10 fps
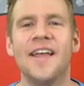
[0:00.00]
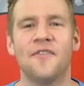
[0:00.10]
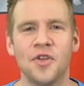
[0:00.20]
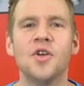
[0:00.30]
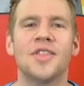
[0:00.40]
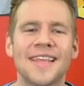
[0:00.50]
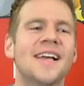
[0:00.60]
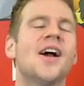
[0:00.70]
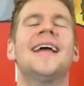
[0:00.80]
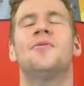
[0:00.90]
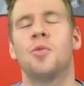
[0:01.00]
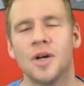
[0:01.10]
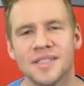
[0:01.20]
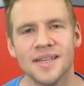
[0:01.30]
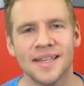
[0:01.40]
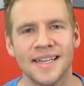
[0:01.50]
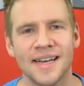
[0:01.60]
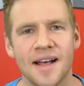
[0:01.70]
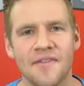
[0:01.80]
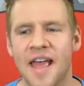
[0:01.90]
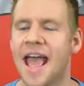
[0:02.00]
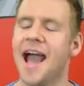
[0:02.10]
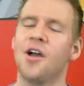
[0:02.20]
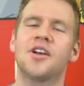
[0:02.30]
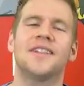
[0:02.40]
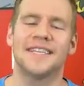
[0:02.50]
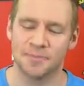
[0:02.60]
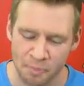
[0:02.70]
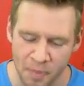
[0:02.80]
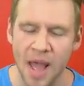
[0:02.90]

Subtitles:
If you think I wasn't lit enough, how could this